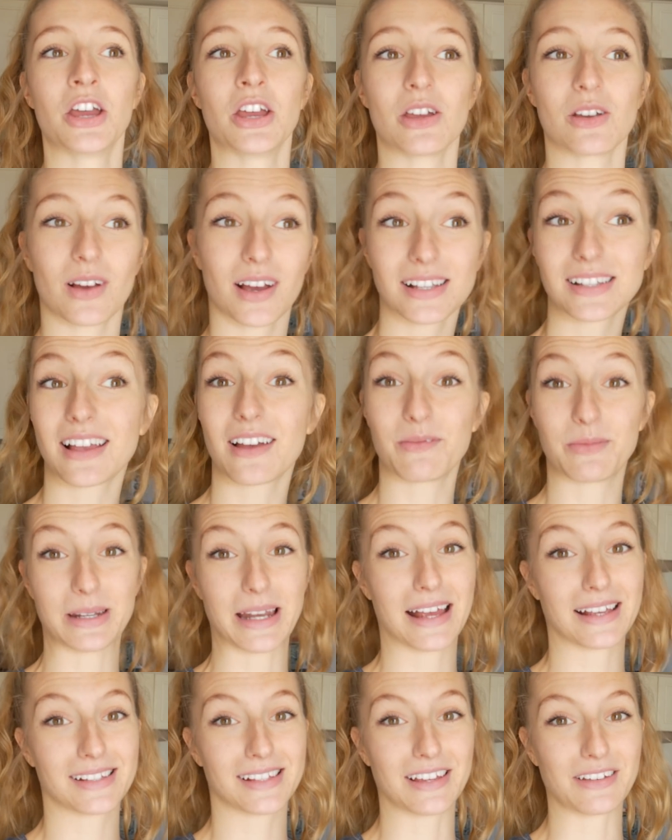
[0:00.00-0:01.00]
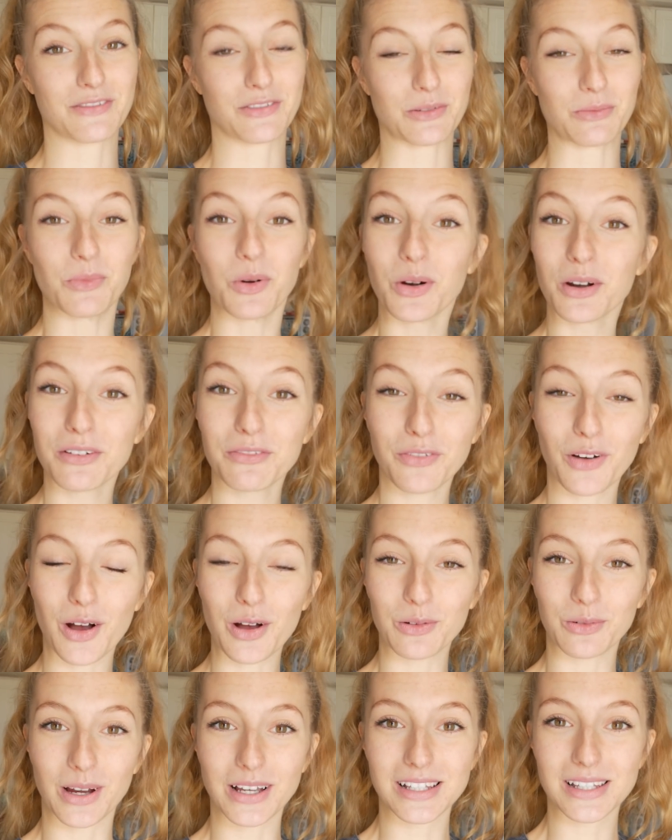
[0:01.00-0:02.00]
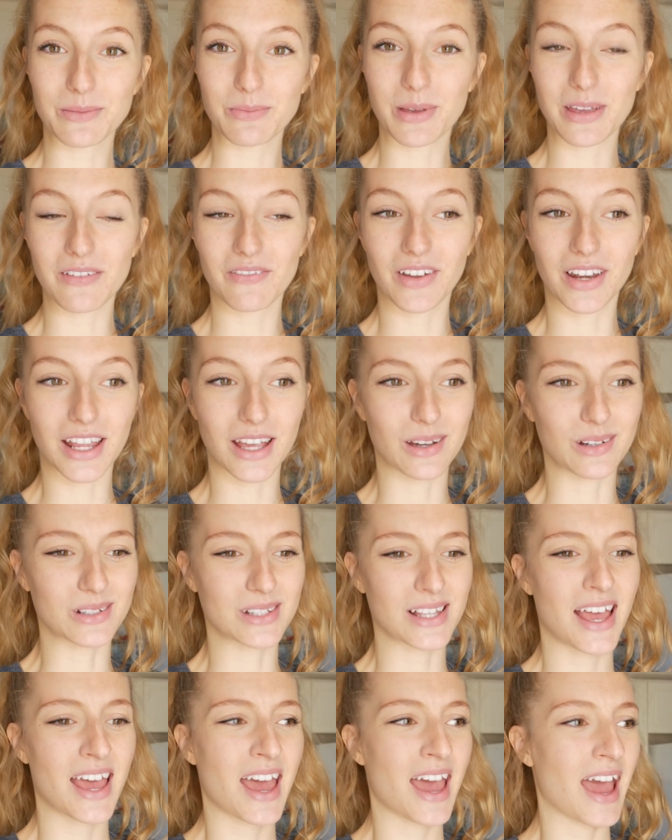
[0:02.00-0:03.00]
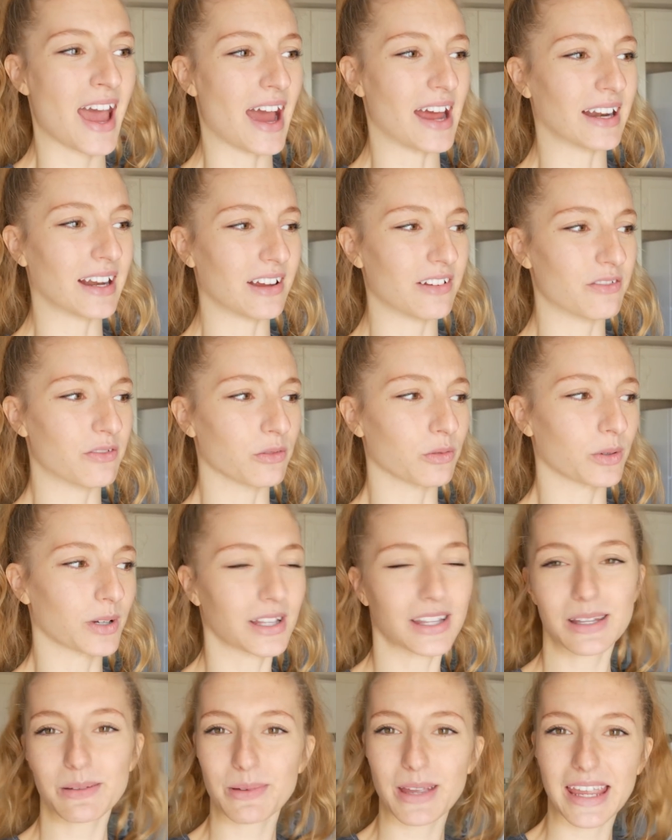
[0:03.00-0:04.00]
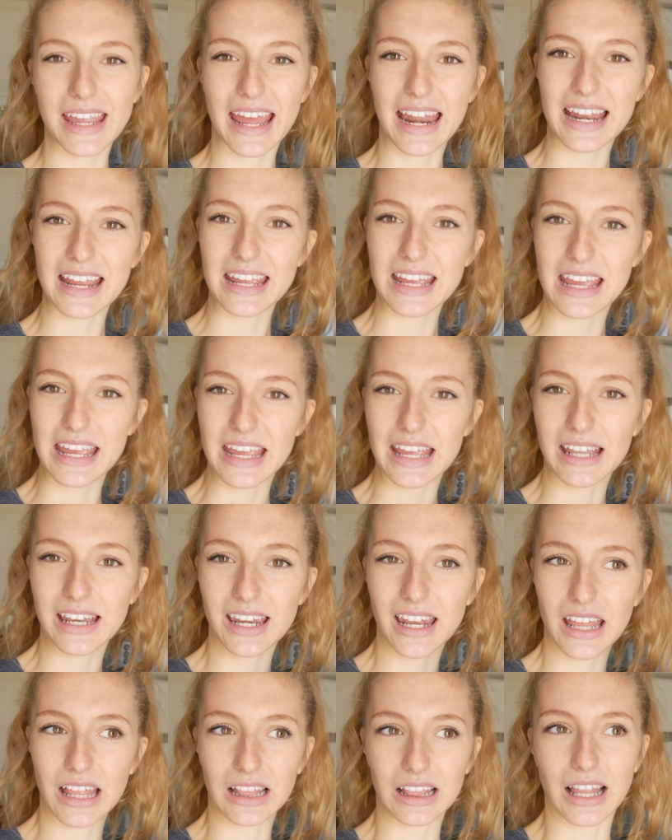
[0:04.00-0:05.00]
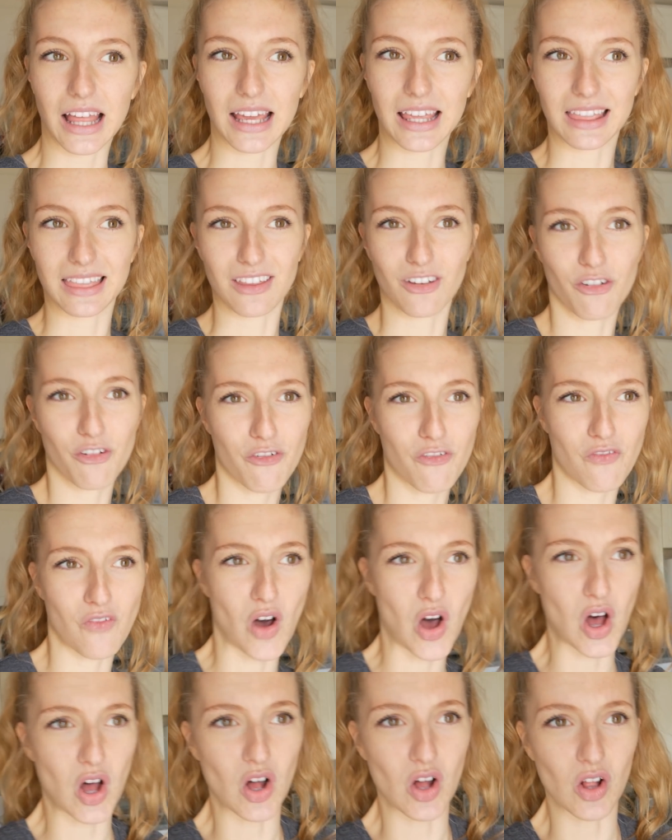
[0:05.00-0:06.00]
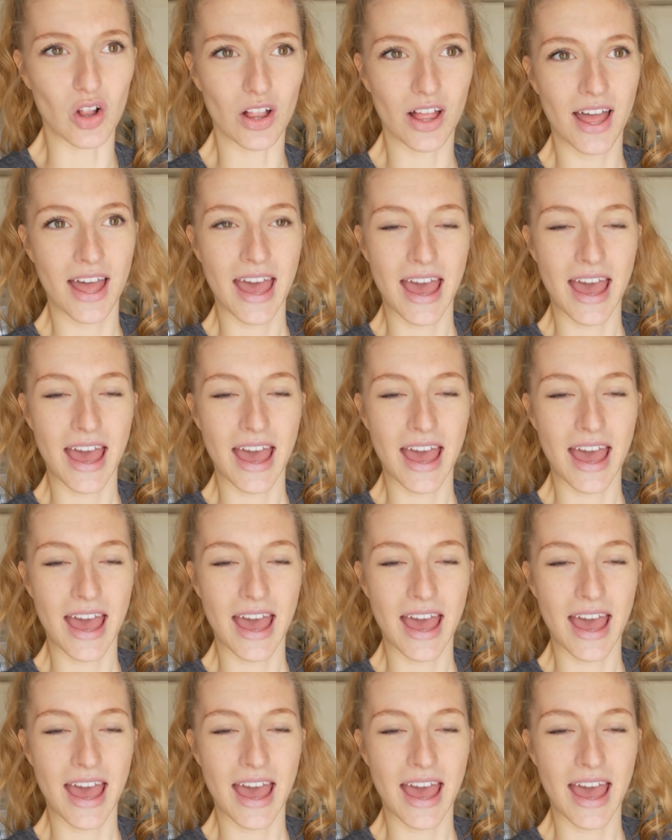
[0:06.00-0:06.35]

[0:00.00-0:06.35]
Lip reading: You guys have been asking for more fall recipe videos and I've really been getting in like the fall,